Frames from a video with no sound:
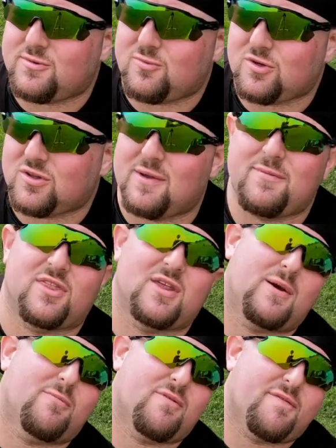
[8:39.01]
It will limit
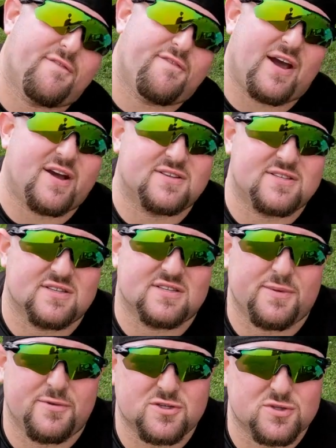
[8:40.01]
the number of effects and
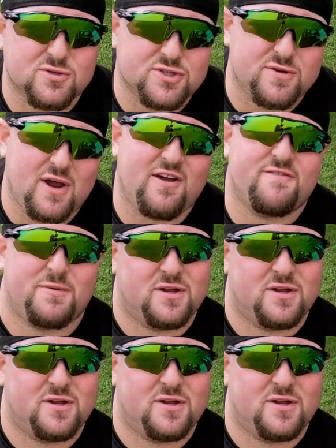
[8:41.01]
some of the tools you have,